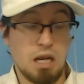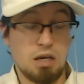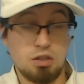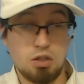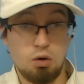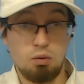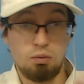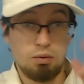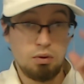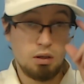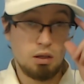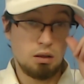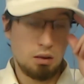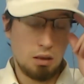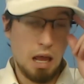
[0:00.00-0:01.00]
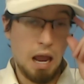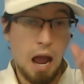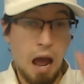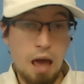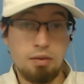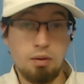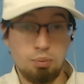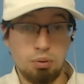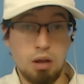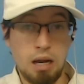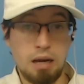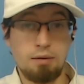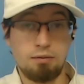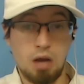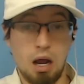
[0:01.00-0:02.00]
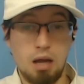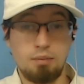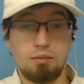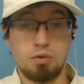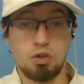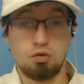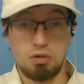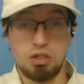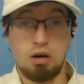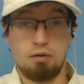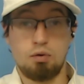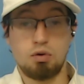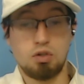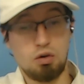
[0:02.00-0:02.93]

So they had the plenty of time to reach out for it.